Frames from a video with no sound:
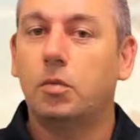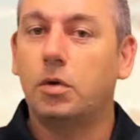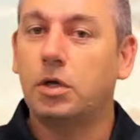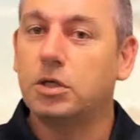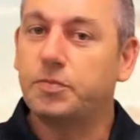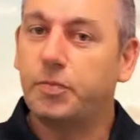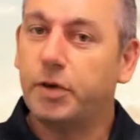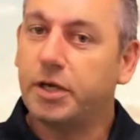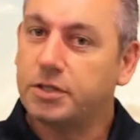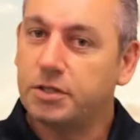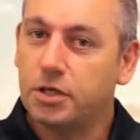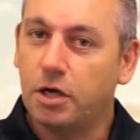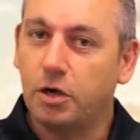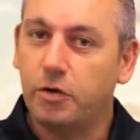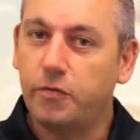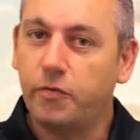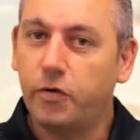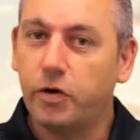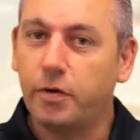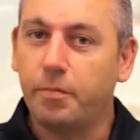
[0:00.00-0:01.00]
Well, he's best
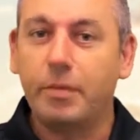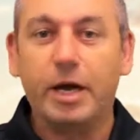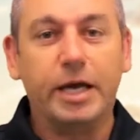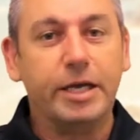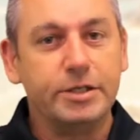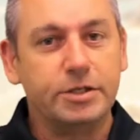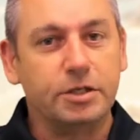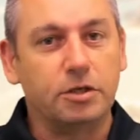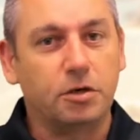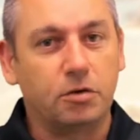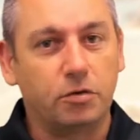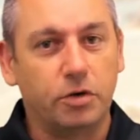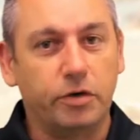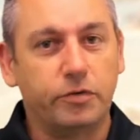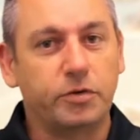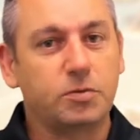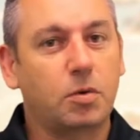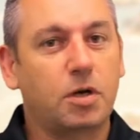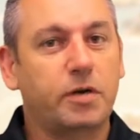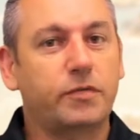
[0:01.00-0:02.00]
known for an amazing career
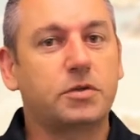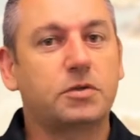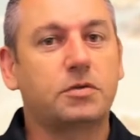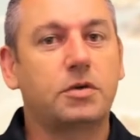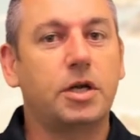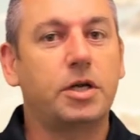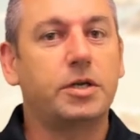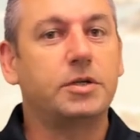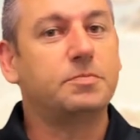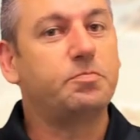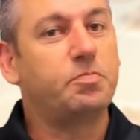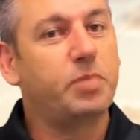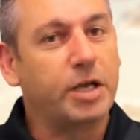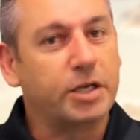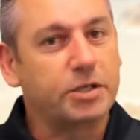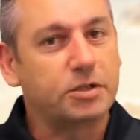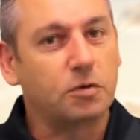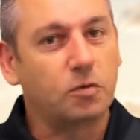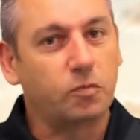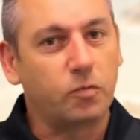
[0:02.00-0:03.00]
as one of Australia's
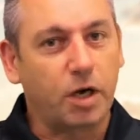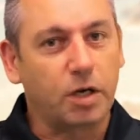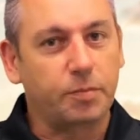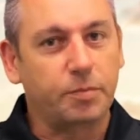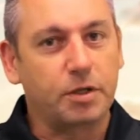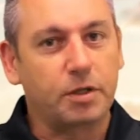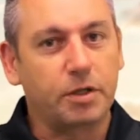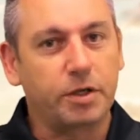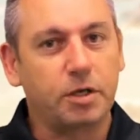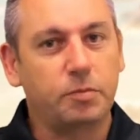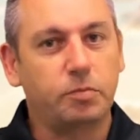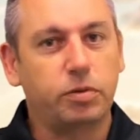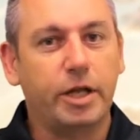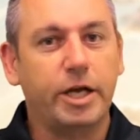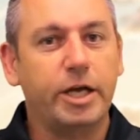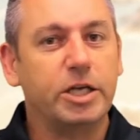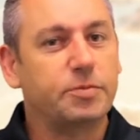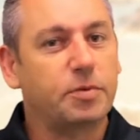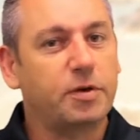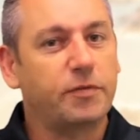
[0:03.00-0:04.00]
best rugby league
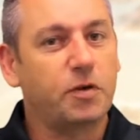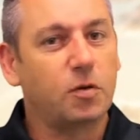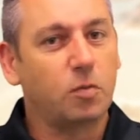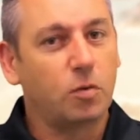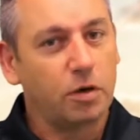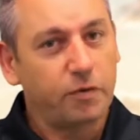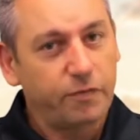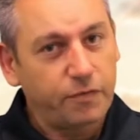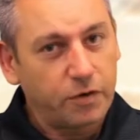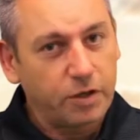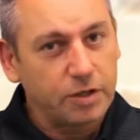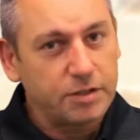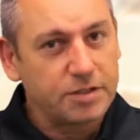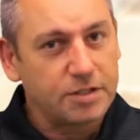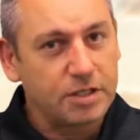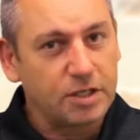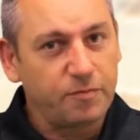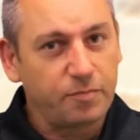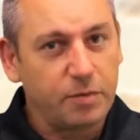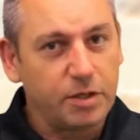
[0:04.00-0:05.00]
players, but if you want to find
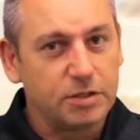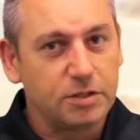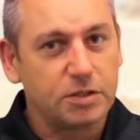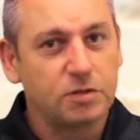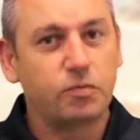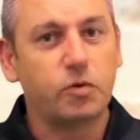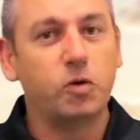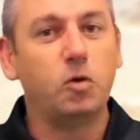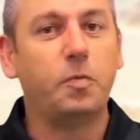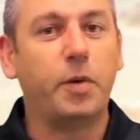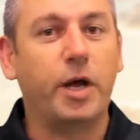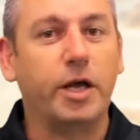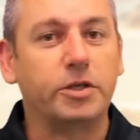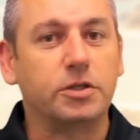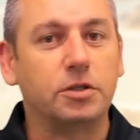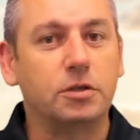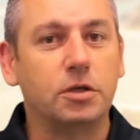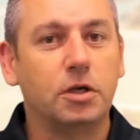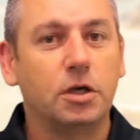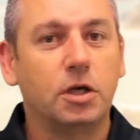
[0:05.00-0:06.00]
Steve Menzies' real
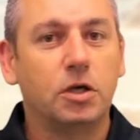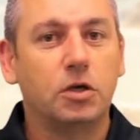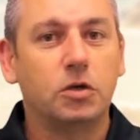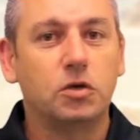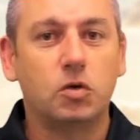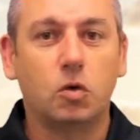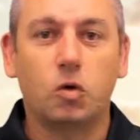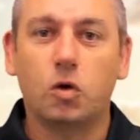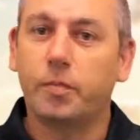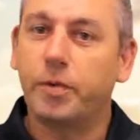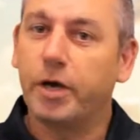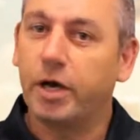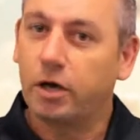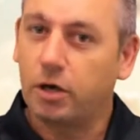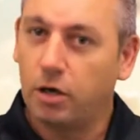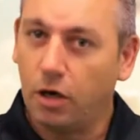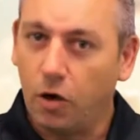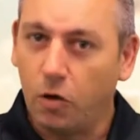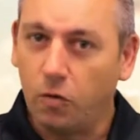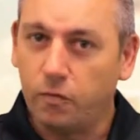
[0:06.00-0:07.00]
passion, talk about
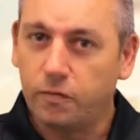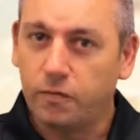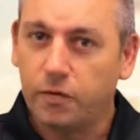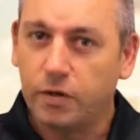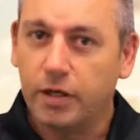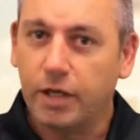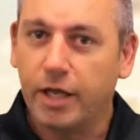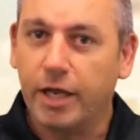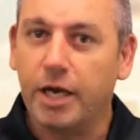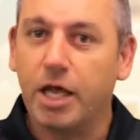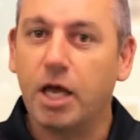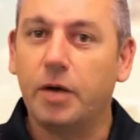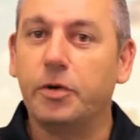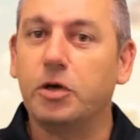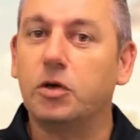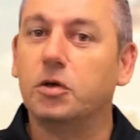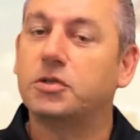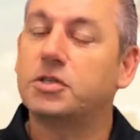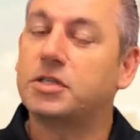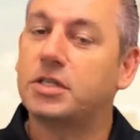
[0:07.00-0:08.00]
golf and how he
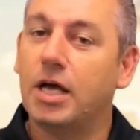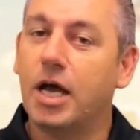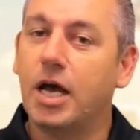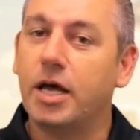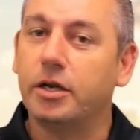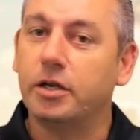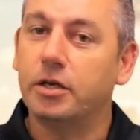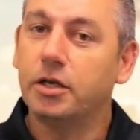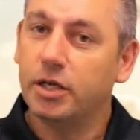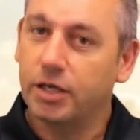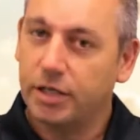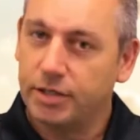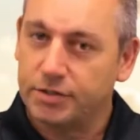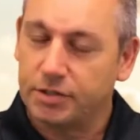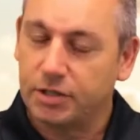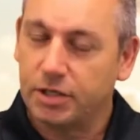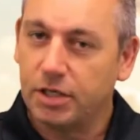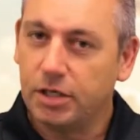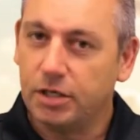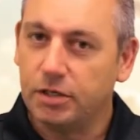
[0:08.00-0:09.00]
got started as a
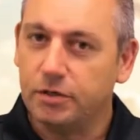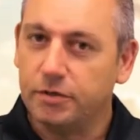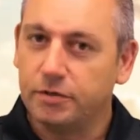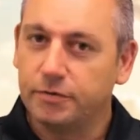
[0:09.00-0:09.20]
kid.